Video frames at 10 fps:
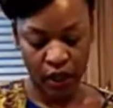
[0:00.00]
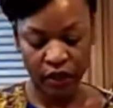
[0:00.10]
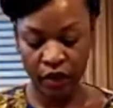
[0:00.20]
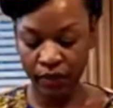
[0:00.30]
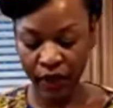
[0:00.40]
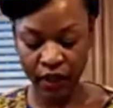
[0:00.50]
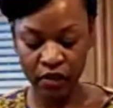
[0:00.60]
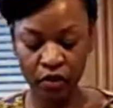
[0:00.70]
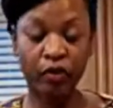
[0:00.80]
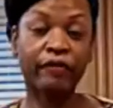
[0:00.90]
And you can make
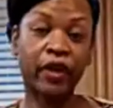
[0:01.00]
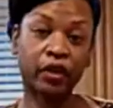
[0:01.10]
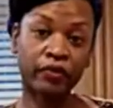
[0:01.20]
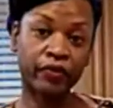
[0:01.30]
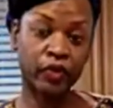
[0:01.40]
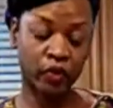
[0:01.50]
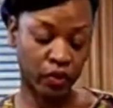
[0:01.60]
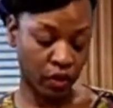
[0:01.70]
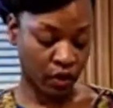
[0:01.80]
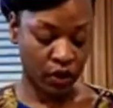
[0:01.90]
this into a finger
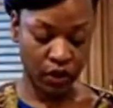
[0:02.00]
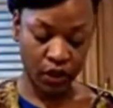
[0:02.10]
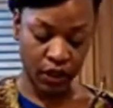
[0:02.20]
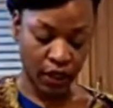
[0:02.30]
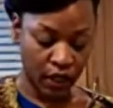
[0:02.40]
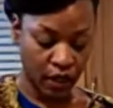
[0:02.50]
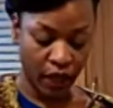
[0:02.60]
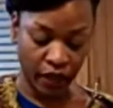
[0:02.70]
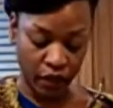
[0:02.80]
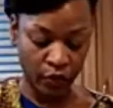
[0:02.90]
food and just eat
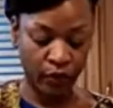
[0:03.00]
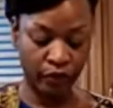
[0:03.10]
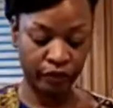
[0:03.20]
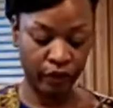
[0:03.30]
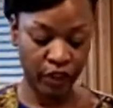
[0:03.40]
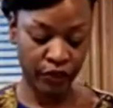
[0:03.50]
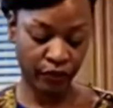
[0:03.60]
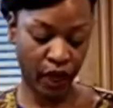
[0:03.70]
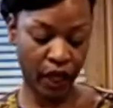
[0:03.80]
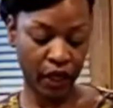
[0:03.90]
it like you would French
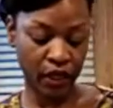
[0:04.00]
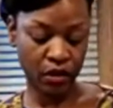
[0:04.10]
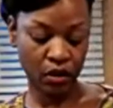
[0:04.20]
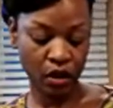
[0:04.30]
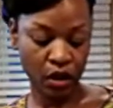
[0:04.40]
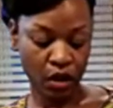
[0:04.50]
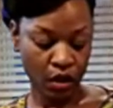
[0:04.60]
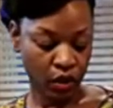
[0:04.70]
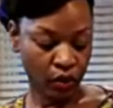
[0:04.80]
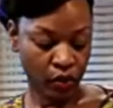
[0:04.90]
fries,
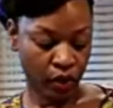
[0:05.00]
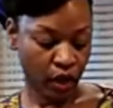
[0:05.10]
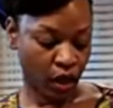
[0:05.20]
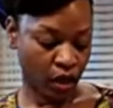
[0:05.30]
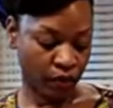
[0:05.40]
or